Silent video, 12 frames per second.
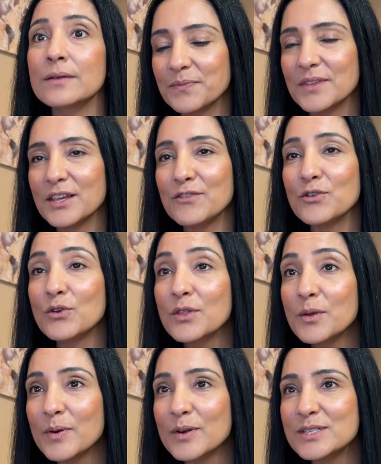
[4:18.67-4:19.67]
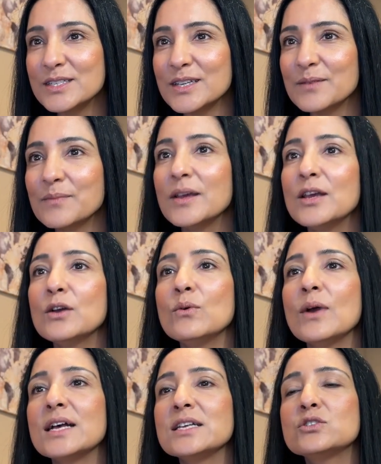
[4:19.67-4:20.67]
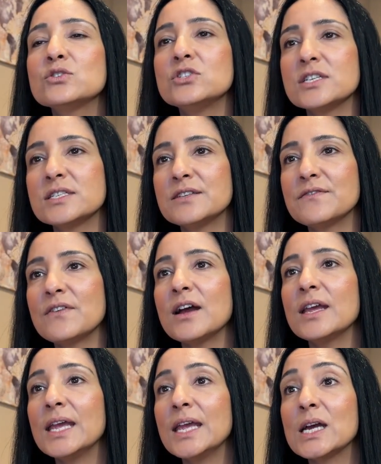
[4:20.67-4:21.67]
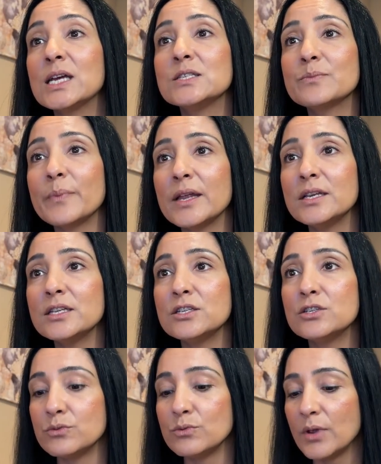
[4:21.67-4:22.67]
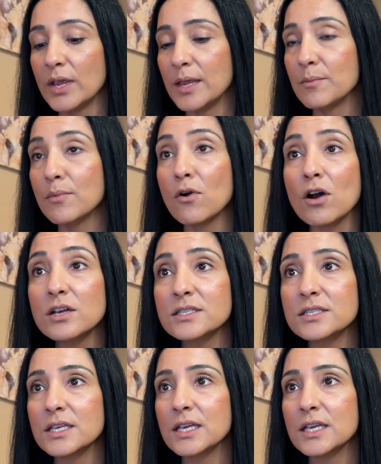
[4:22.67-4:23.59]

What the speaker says: If you're the person who has to justify AI spend to a boss,